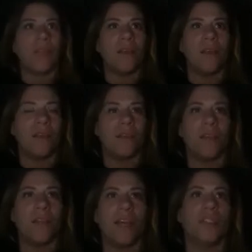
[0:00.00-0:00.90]
a
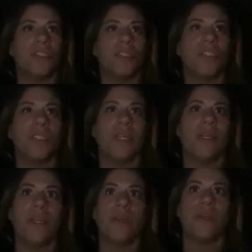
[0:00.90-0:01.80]
lot of children
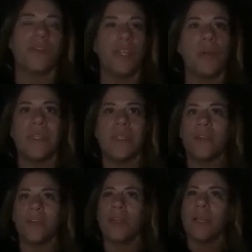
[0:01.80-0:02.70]
that are there with their therapists,
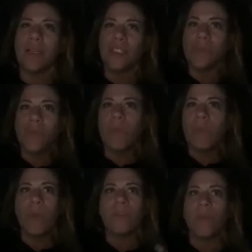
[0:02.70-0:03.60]
and, you know, like, it's just,
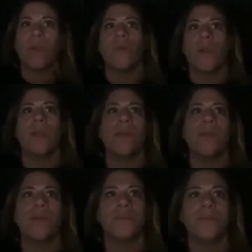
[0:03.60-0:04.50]
people have to be aware,
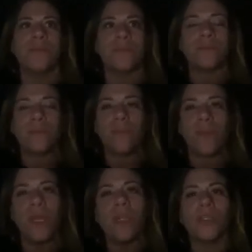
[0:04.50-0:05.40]
you know.
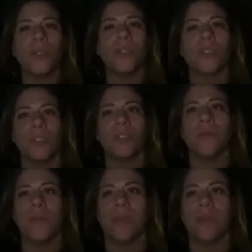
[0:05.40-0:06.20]
So it's good to